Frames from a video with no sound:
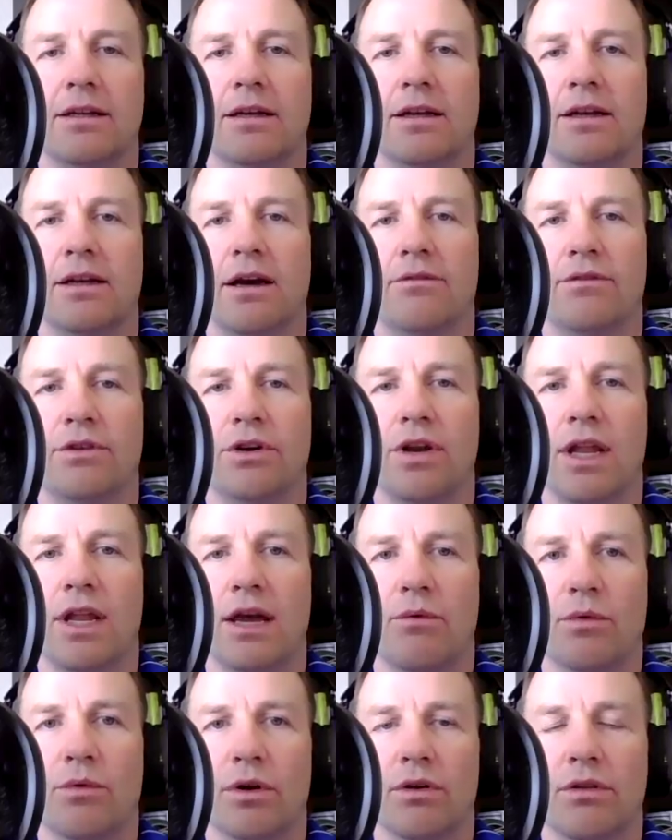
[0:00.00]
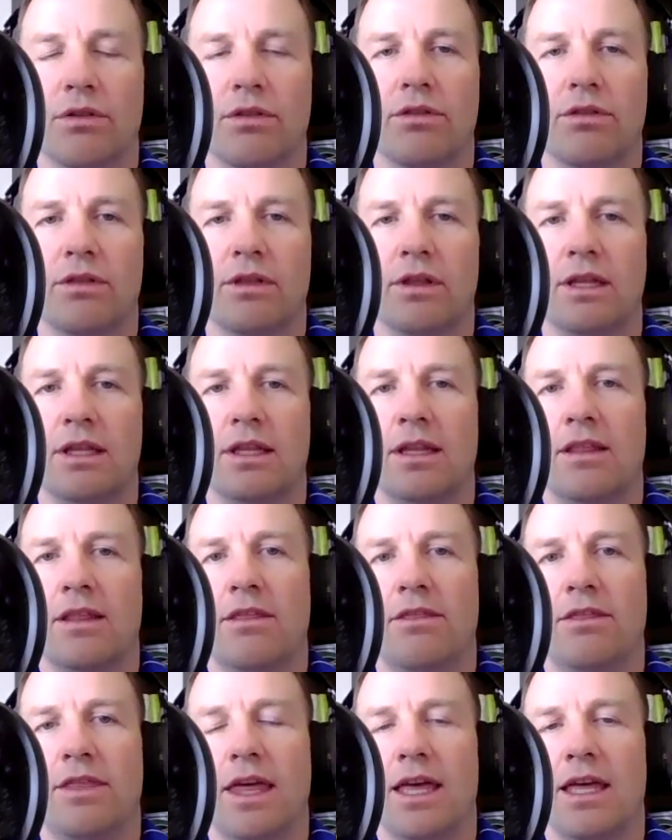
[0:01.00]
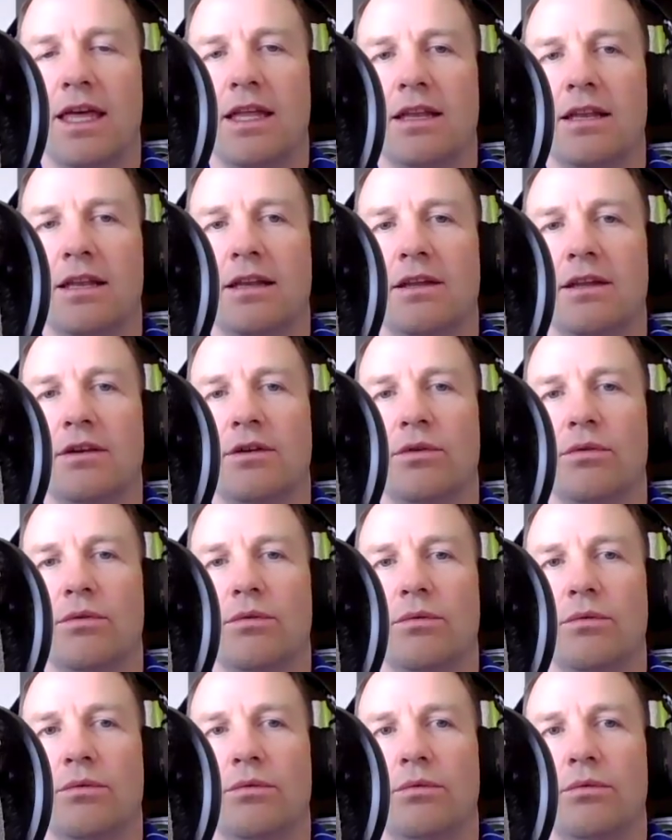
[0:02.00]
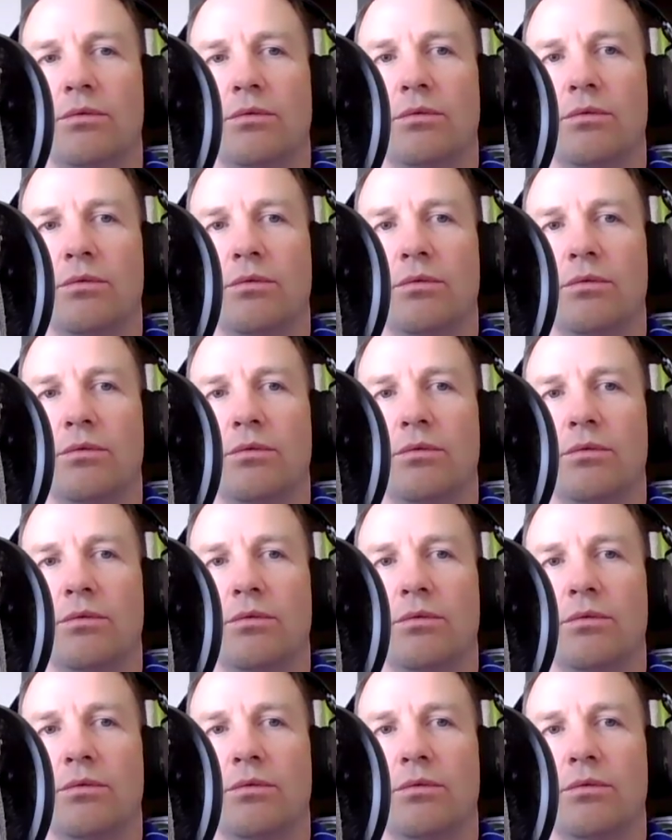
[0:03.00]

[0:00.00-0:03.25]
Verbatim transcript: uh, of your net worth then